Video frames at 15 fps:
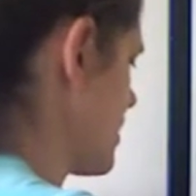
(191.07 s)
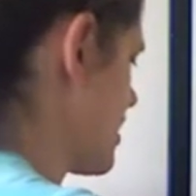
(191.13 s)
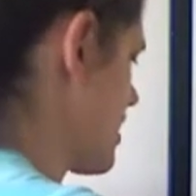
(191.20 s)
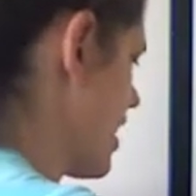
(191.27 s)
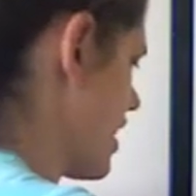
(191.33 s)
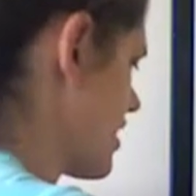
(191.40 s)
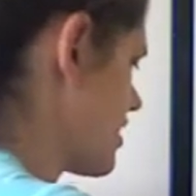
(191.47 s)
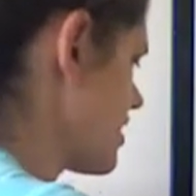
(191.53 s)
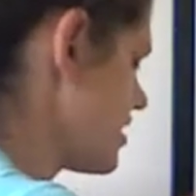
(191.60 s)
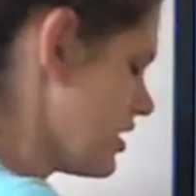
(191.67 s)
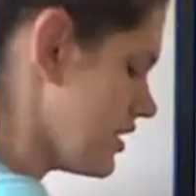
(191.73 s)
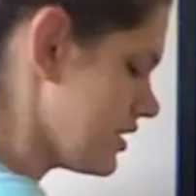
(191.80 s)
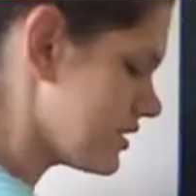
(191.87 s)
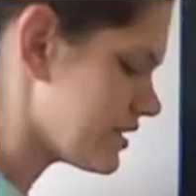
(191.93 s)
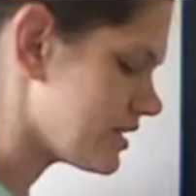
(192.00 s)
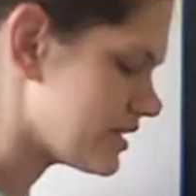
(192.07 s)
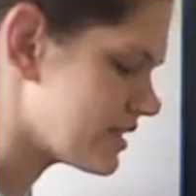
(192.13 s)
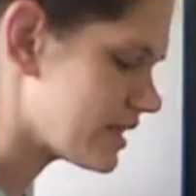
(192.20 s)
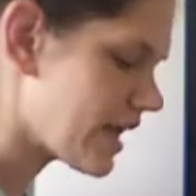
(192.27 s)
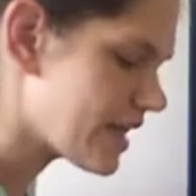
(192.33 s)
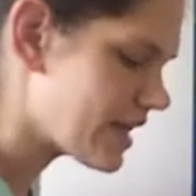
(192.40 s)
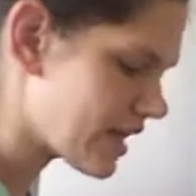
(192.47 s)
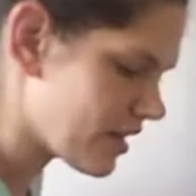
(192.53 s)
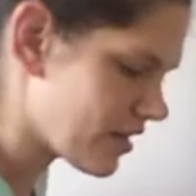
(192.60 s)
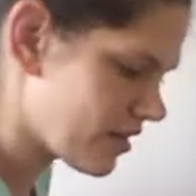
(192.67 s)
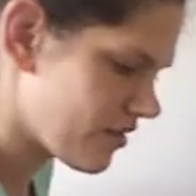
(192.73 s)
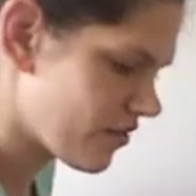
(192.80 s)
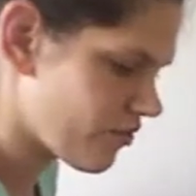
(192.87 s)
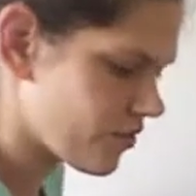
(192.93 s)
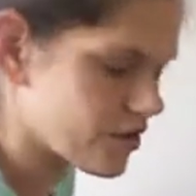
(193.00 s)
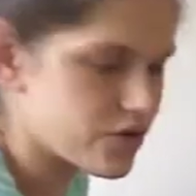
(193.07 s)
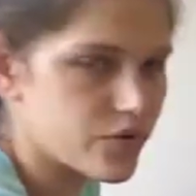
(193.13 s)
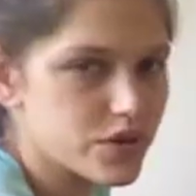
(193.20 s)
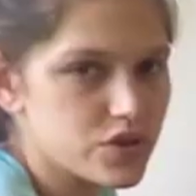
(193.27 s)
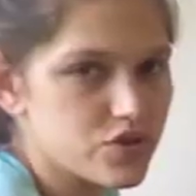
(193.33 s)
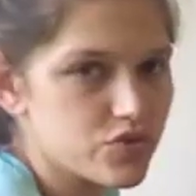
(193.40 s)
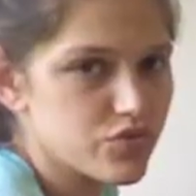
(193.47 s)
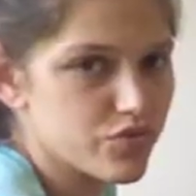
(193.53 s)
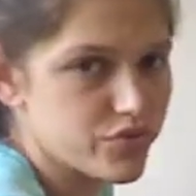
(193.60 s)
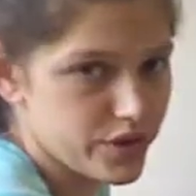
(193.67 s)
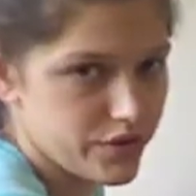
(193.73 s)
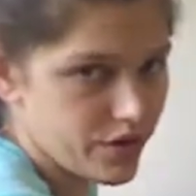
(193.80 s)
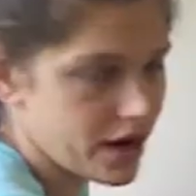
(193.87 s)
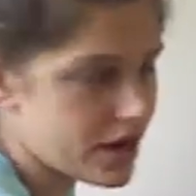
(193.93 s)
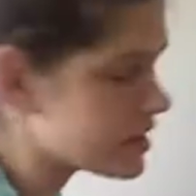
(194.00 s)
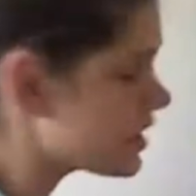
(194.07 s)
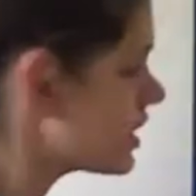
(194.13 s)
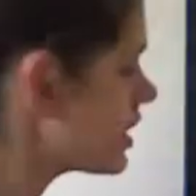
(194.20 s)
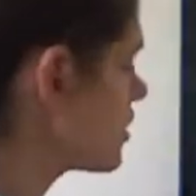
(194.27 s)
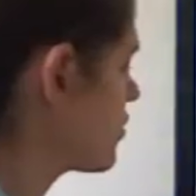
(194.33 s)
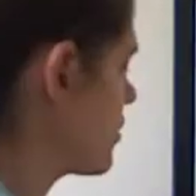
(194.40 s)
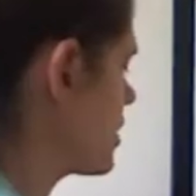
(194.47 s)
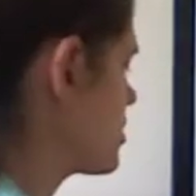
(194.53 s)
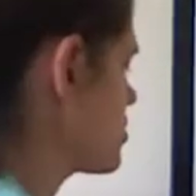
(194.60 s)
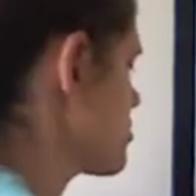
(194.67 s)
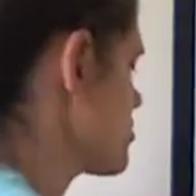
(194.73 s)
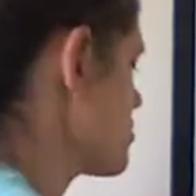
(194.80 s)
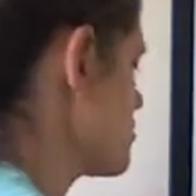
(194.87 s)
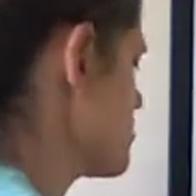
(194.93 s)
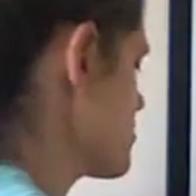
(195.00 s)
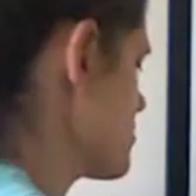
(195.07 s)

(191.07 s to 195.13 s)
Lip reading: Okay. Second, we're going to rewrite the equation